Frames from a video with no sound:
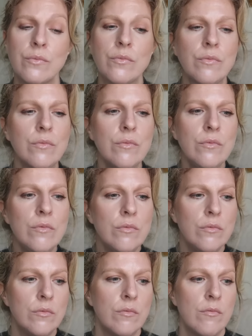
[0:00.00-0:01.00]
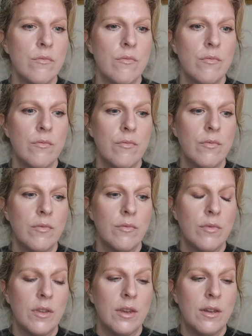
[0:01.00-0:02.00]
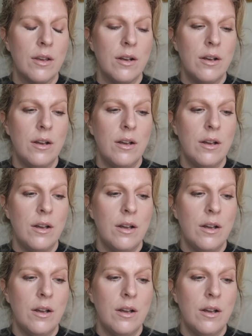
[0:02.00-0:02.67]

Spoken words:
(silence)